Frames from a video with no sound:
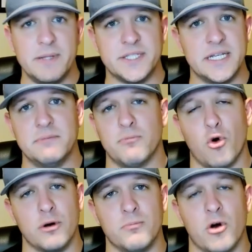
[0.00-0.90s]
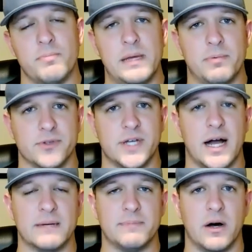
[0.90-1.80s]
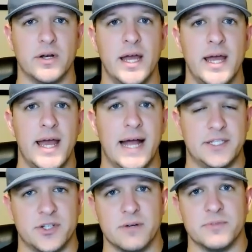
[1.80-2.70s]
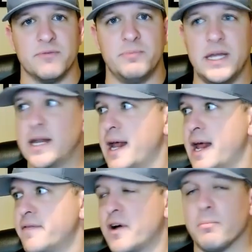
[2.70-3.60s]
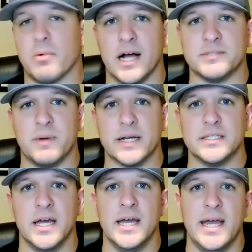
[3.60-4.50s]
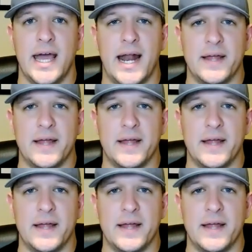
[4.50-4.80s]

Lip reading: I've been seeing more and more people talk about in terms of being an NFL prospect.